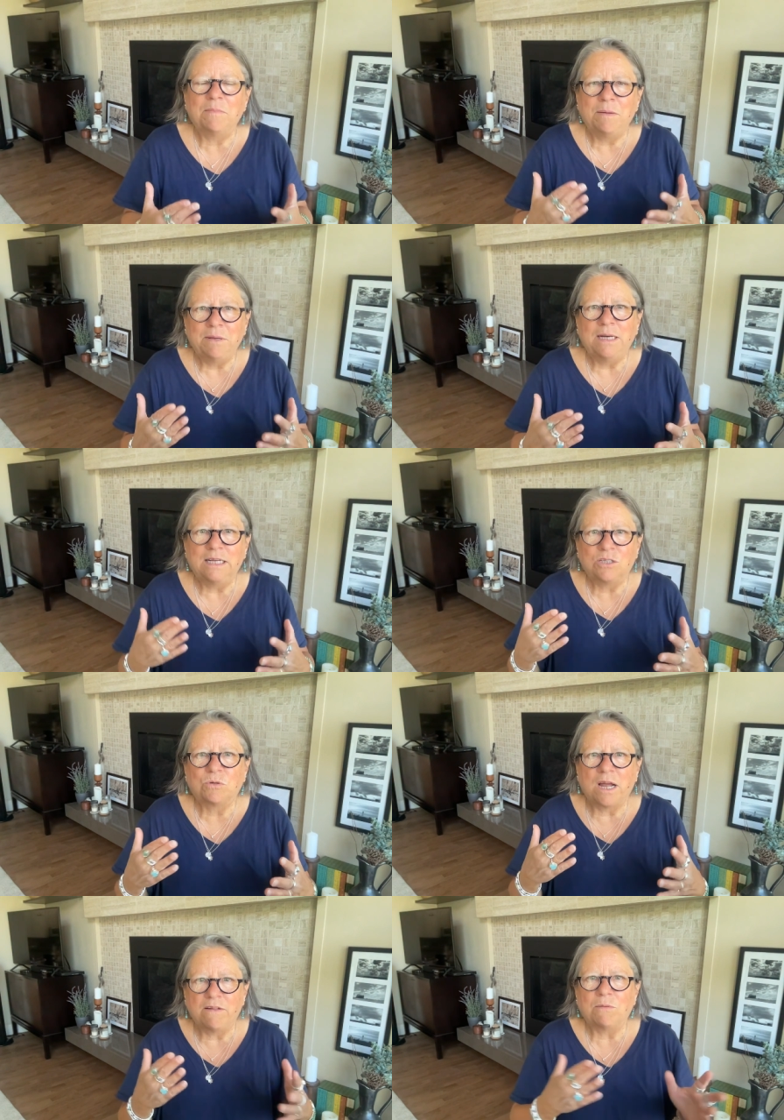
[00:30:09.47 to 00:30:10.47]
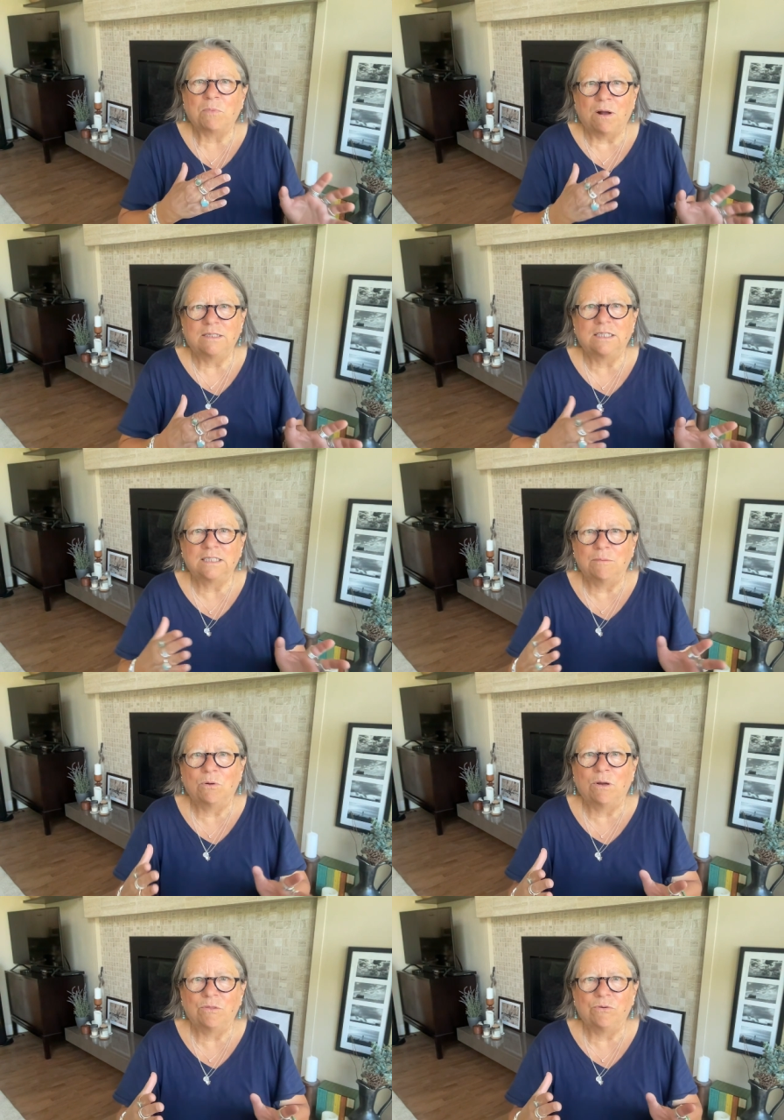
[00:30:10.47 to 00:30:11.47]
Maybe it is kind of the process I'm
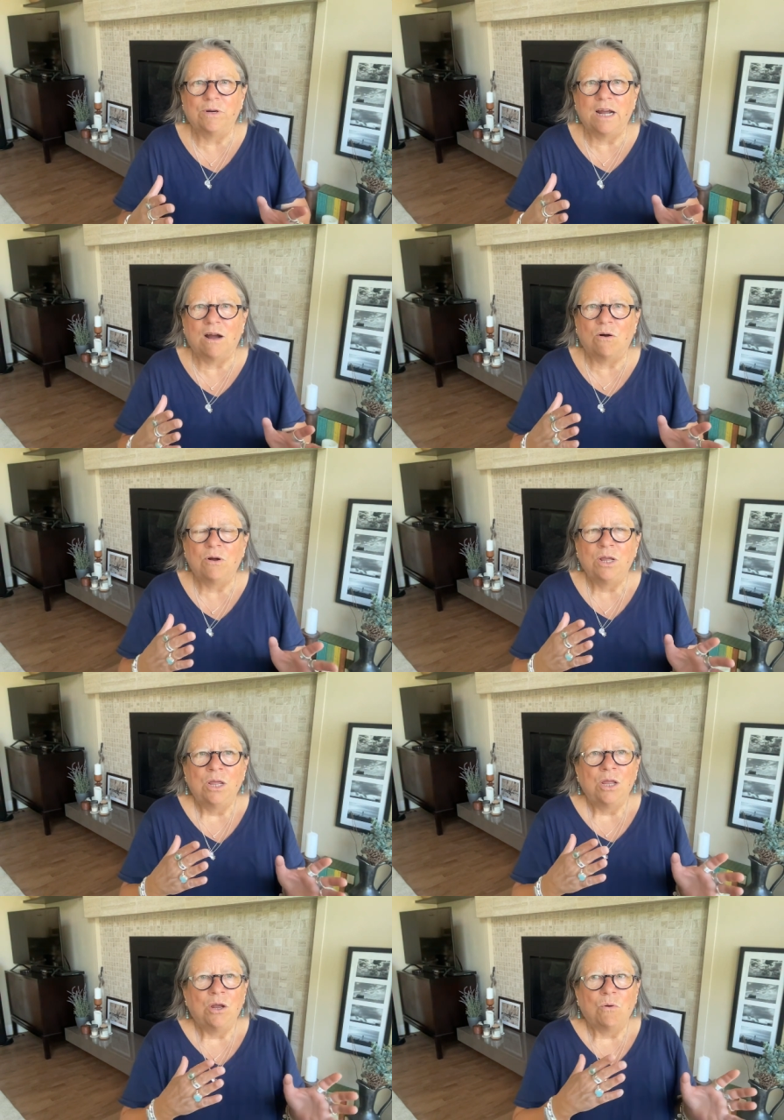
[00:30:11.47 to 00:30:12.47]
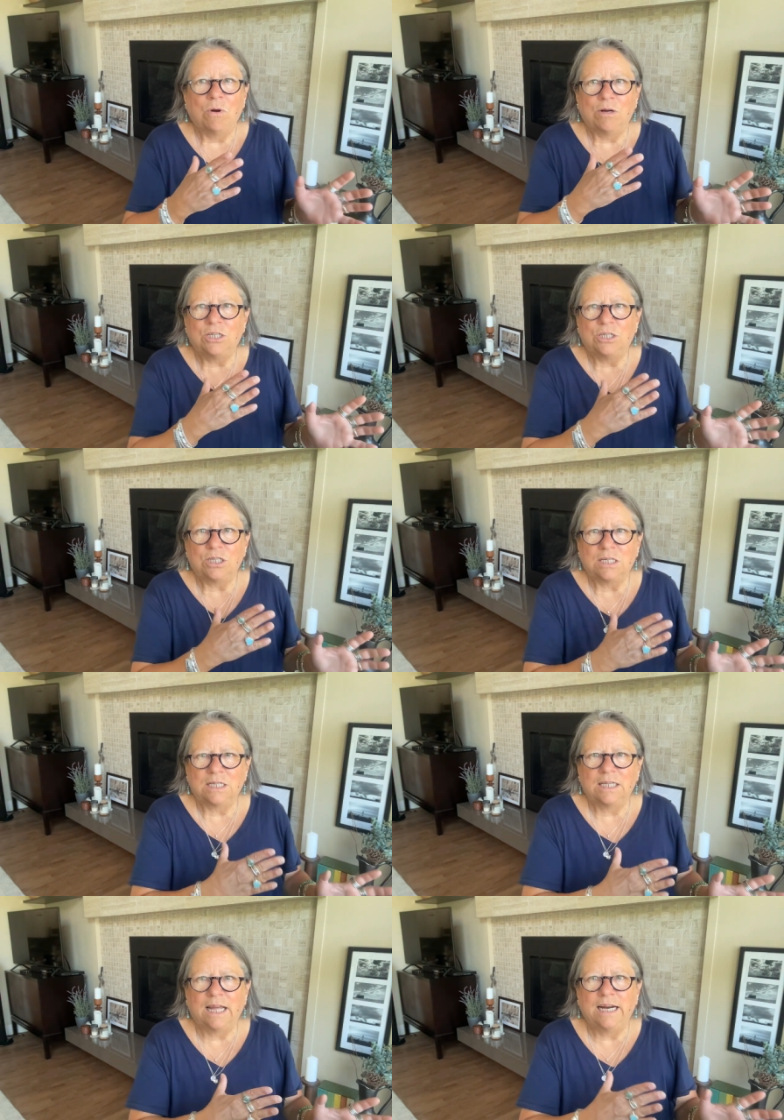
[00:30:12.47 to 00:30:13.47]
going through now where it's
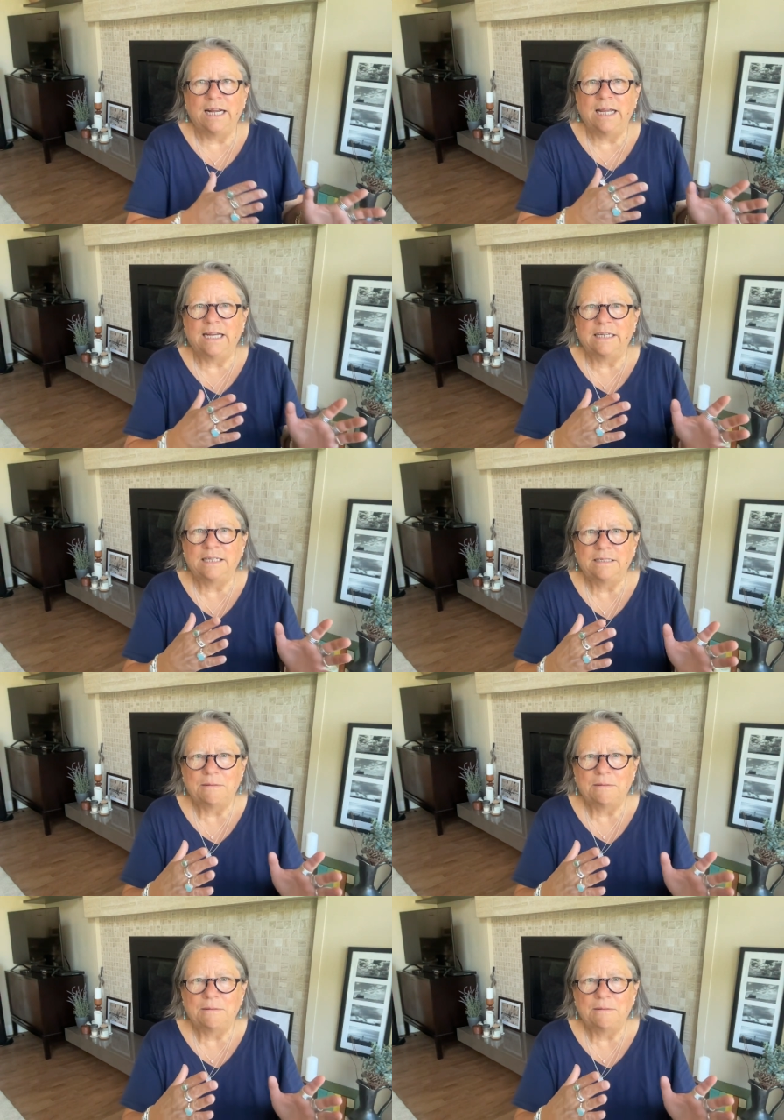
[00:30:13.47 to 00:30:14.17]
just letting it